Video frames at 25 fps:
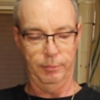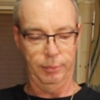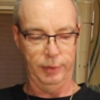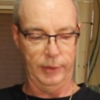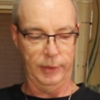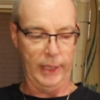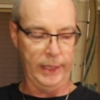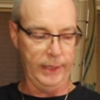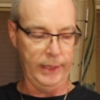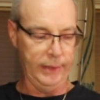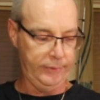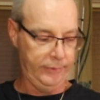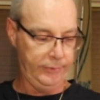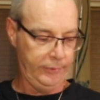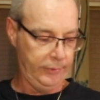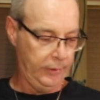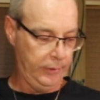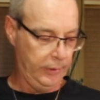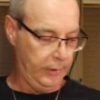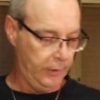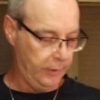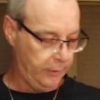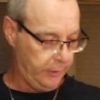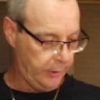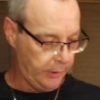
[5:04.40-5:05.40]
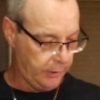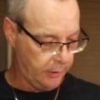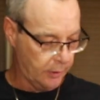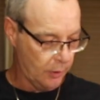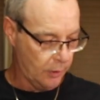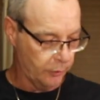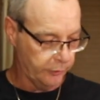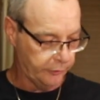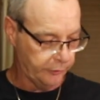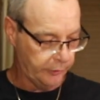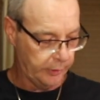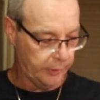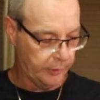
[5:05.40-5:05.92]
plate that
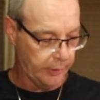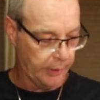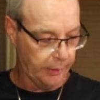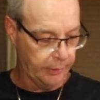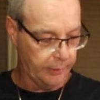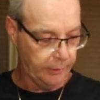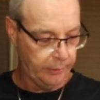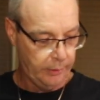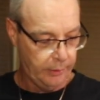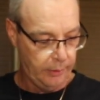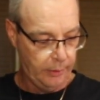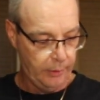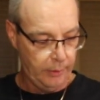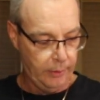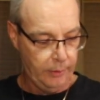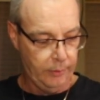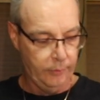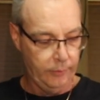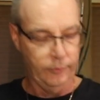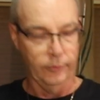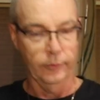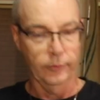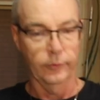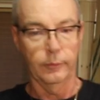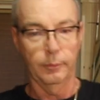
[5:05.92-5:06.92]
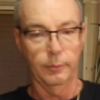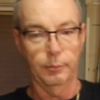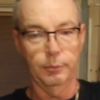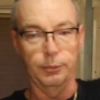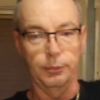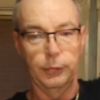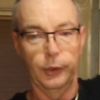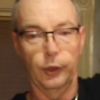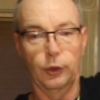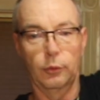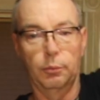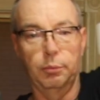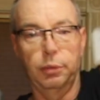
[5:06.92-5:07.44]
goes in there. There's a
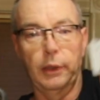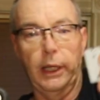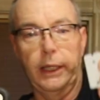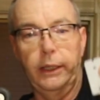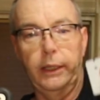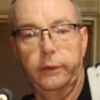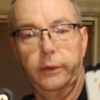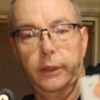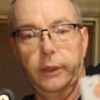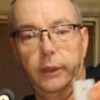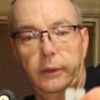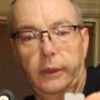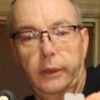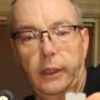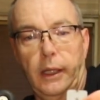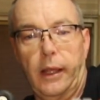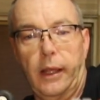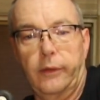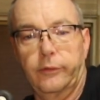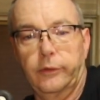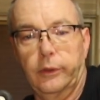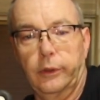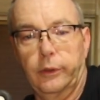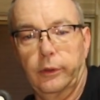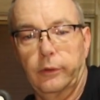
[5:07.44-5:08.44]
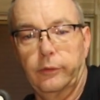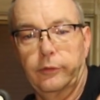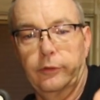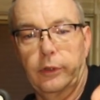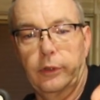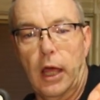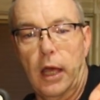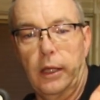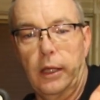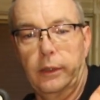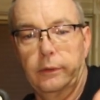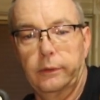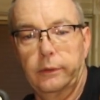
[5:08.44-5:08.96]
little plate that has a little
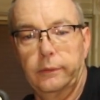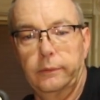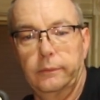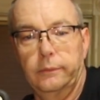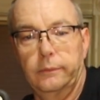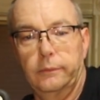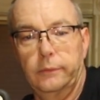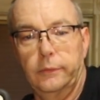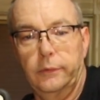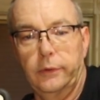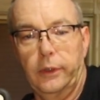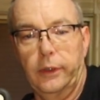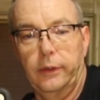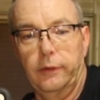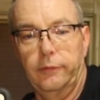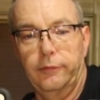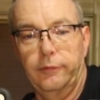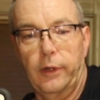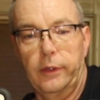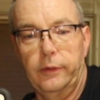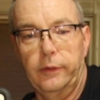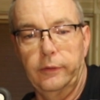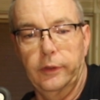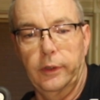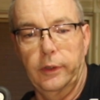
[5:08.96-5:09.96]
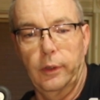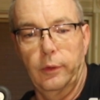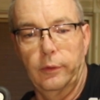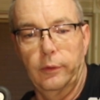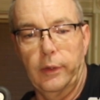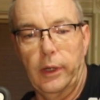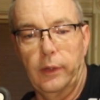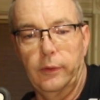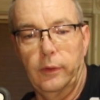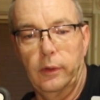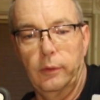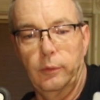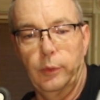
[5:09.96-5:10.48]
slot around the front to go
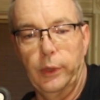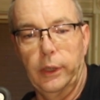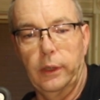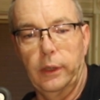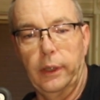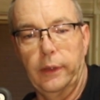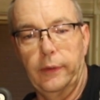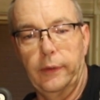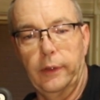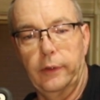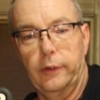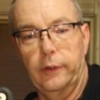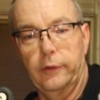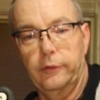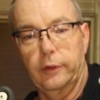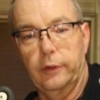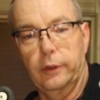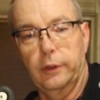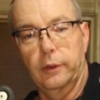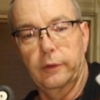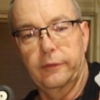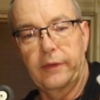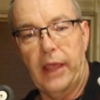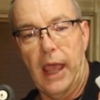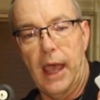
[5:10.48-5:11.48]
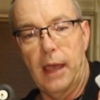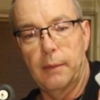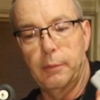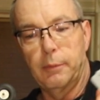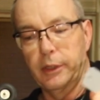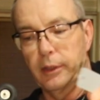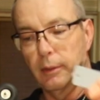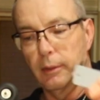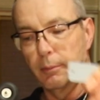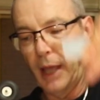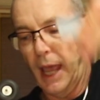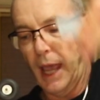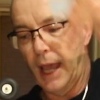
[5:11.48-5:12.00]
around the wheel, and then there's a little tab at
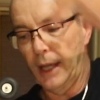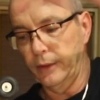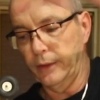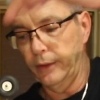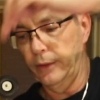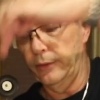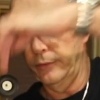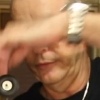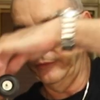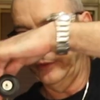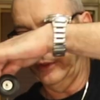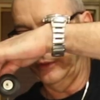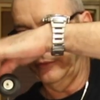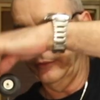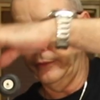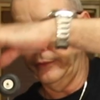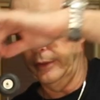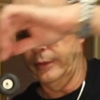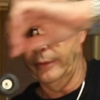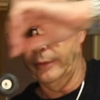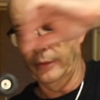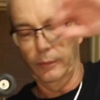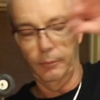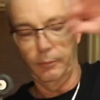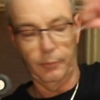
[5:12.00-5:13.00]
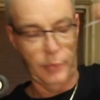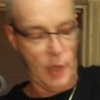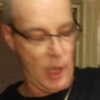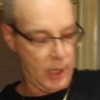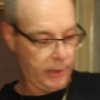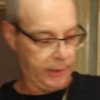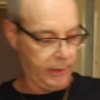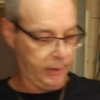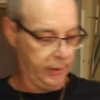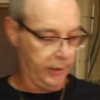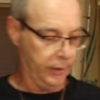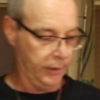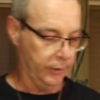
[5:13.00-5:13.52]
the back that sits in the
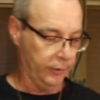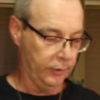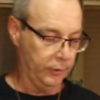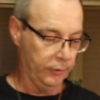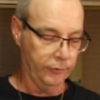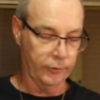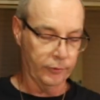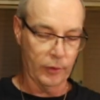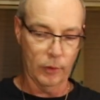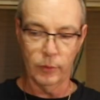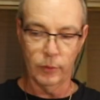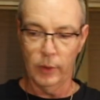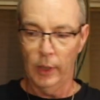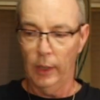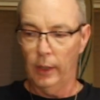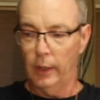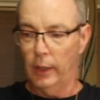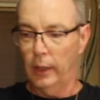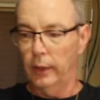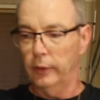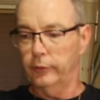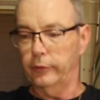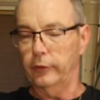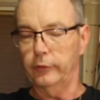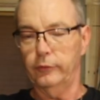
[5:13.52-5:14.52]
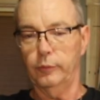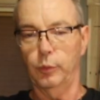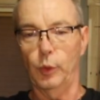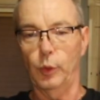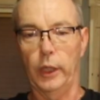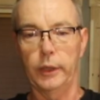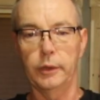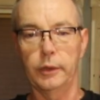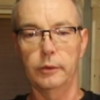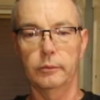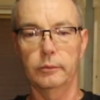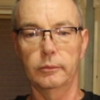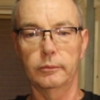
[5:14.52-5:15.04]
pocket here. So just
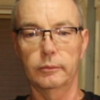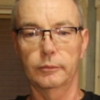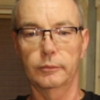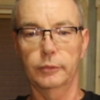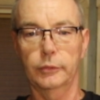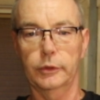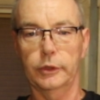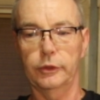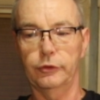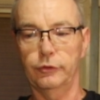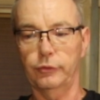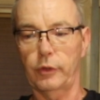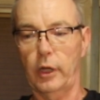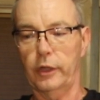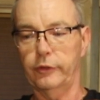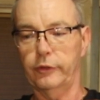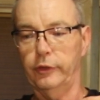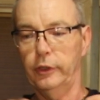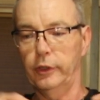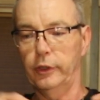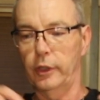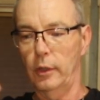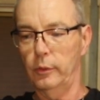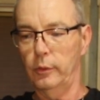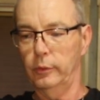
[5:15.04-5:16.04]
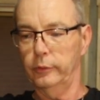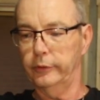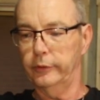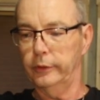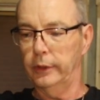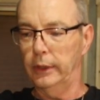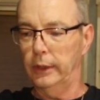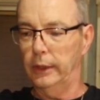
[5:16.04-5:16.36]
one construction note,